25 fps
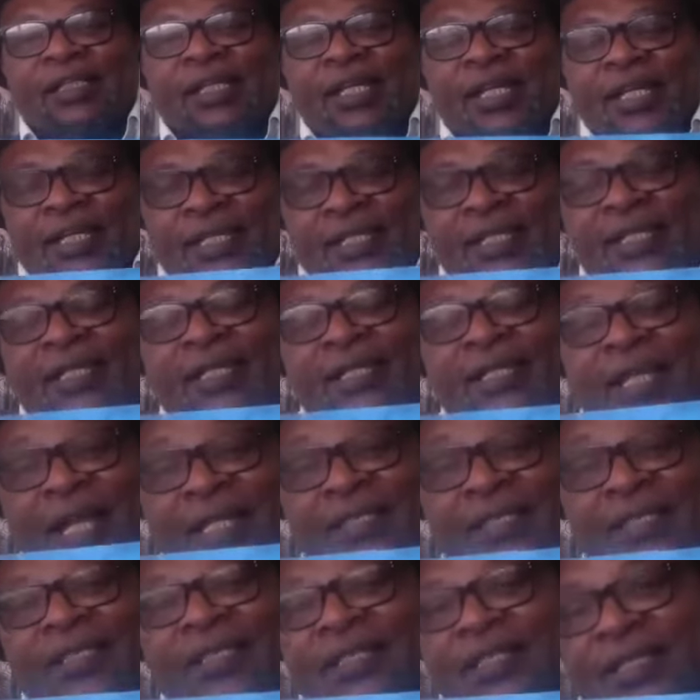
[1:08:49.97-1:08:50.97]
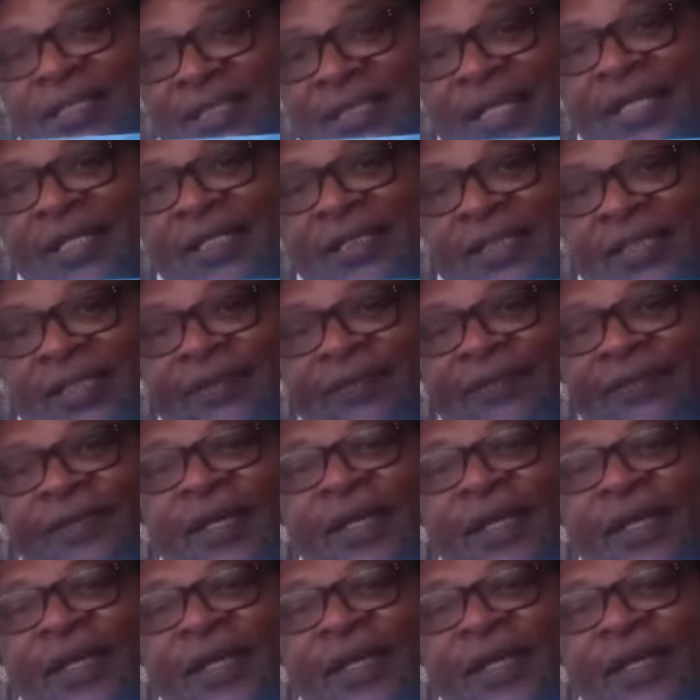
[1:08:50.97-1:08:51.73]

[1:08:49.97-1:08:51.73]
taking that initiative,